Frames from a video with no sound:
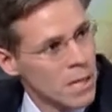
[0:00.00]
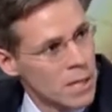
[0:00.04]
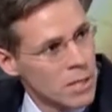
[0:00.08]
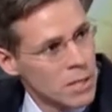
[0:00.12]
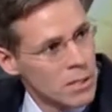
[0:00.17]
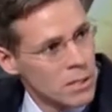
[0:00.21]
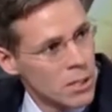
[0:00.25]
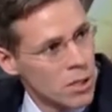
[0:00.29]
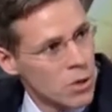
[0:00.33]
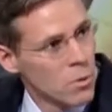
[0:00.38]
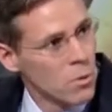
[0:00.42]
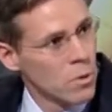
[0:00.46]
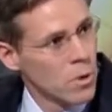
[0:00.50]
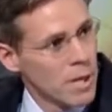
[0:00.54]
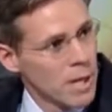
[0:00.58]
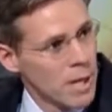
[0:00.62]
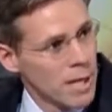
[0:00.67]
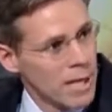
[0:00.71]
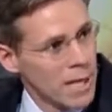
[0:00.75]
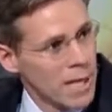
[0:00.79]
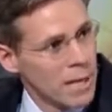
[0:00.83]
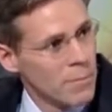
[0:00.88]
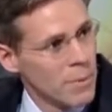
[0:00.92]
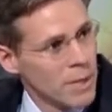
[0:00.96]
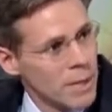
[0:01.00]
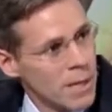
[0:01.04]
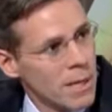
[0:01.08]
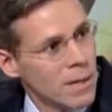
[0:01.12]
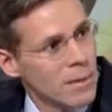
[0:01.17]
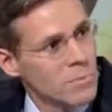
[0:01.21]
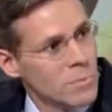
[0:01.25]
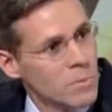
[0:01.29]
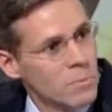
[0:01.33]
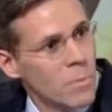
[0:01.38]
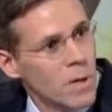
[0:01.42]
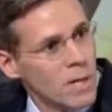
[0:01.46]
So it
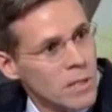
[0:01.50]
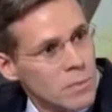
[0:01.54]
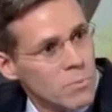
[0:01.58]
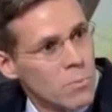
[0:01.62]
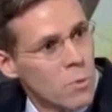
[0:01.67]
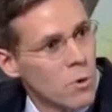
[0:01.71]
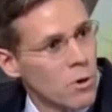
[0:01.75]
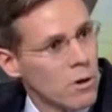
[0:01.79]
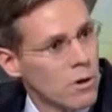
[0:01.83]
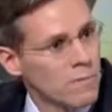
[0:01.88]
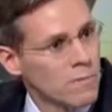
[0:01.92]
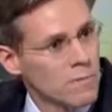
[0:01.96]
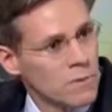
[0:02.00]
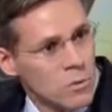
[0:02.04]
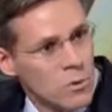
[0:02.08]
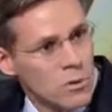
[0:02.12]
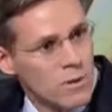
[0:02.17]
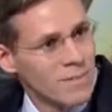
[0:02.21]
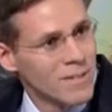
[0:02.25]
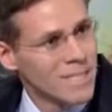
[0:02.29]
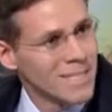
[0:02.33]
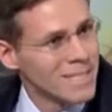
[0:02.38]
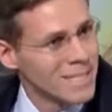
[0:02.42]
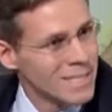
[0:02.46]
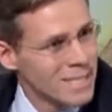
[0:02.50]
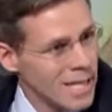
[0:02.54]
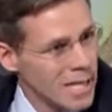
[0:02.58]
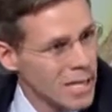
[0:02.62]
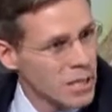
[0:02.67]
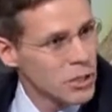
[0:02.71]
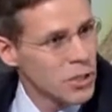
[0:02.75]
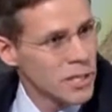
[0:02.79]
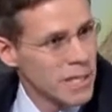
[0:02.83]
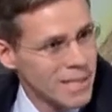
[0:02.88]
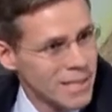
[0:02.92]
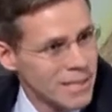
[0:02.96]
becomes much more of sort of a
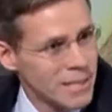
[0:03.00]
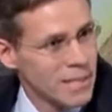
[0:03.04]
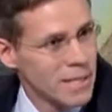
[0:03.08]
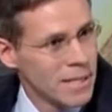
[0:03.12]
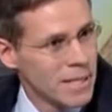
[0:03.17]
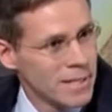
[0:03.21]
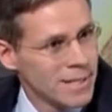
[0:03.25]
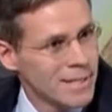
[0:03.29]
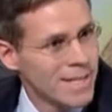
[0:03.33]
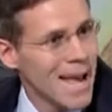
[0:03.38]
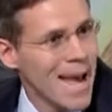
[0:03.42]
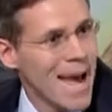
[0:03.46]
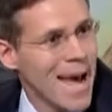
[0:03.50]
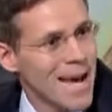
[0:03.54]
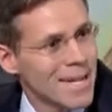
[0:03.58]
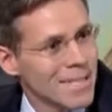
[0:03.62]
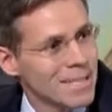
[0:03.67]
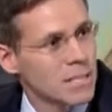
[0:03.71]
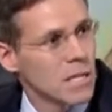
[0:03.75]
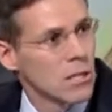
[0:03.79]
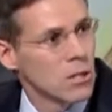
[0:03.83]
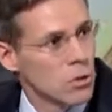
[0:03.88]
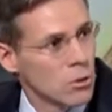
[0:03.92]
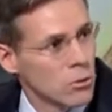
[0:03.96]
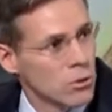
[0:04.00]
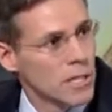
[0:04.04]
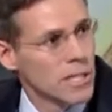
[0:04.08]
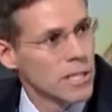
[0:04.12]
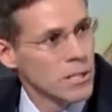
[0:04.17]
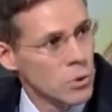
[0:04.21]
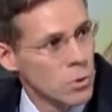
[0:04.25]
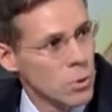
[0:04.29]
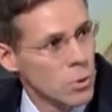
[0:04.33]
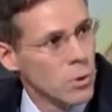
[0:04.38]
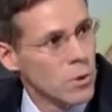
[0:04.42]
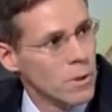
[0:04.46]
staging and task alerting
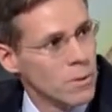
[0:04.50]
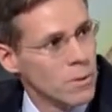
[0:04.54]
tool.